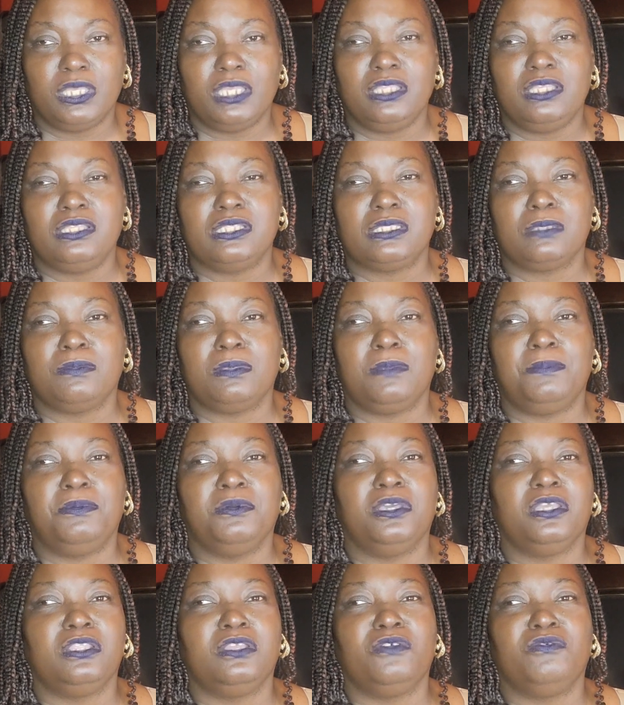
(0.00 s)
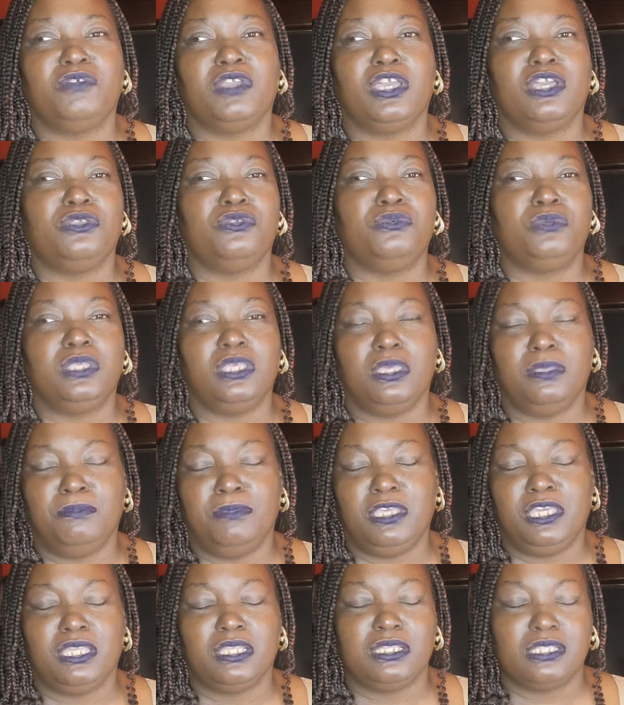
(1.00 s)
They need to be put in the ground. You can't
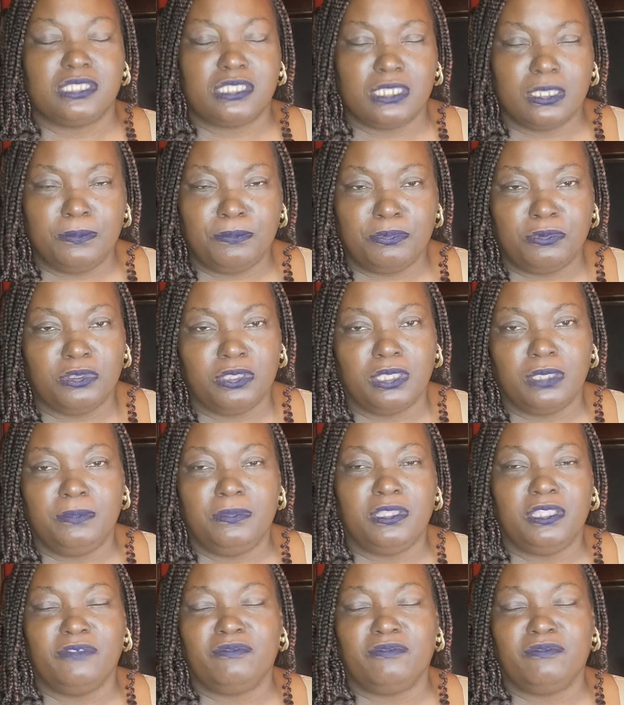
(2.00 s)
make an attempt on him.